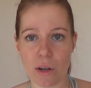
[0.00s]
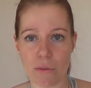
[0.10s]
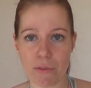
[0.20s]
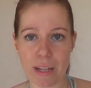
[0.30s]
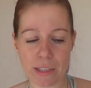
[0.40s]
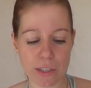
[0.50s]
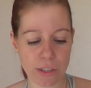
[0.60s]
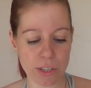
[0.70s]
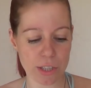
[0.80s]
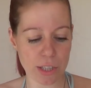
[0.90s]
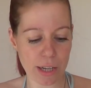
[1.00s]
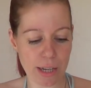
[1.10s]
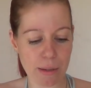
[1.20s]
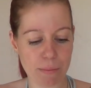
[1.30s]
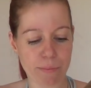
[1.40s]
falconers
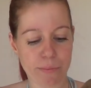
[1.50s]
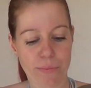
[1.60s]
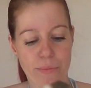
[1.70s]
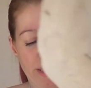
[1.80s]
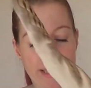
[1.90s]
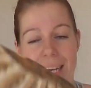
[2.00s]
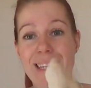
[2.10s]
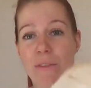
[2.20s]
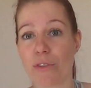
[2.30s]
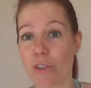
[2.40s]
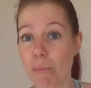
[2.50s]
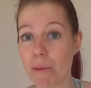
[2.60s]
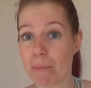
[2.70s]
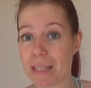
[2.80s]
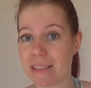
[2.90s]
um, kind of
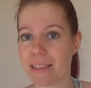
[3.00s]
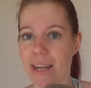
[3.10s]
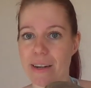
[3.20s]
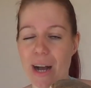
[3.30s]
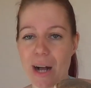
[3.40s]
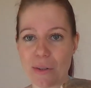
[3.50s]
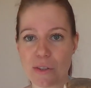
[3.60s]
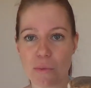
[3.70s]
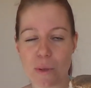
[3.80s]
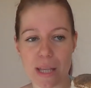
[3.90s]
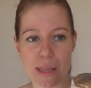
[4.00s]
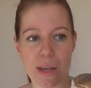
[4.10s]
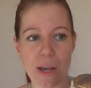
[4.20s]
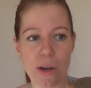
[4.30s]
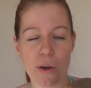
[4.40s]
supplement their owls with
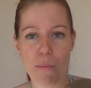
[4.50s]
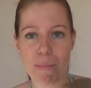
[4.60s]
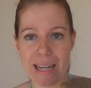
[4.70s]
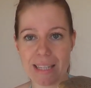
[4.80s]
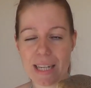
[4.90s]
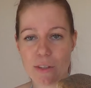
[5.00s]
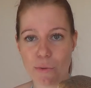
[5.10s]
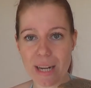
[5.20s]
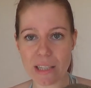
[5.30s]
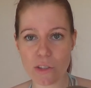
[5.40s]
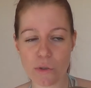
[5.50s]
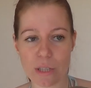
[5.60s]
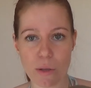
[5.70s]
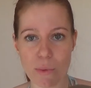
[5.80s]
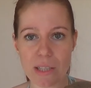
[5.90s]
mice and rats
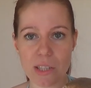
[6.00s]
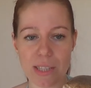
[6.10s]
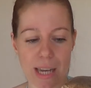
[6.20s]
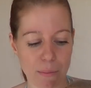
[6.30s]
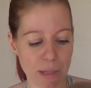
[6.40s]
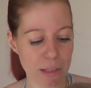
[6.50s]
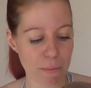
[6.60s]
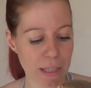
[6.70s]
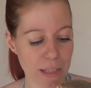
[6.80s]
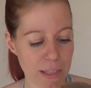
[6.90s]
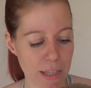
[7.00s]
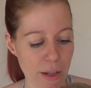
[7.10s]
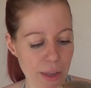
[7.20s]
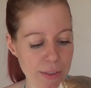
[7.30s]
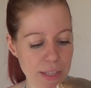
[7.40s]
during the winter time is because
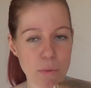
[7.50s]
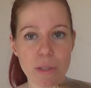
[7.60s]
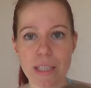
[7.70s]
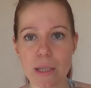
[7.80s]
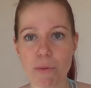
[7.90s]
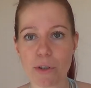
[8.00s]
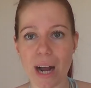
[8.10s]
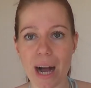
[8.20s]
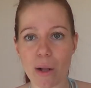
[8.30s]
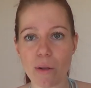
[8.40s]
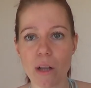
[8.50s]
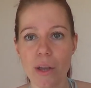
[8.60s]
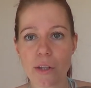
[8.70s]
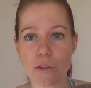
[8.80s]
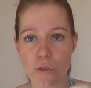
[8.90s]
this will keep your owl
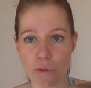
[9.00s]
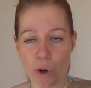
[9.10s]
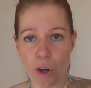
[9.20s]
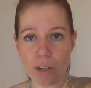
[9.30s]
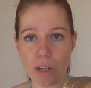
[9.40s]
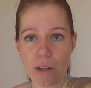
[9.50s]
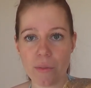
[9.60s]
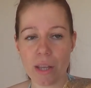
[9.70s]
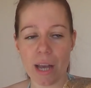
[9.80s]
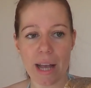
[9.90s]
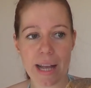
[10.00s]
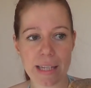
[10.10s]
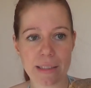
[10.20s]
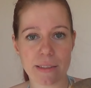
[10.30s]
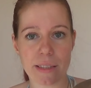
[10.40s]
strong
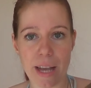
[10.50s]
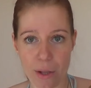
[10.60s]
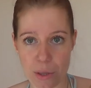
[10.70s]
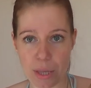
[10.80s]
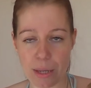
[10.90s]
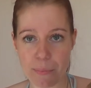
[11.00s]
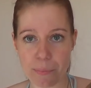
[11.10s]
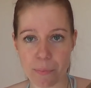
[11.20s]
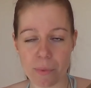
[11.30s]
and healthy.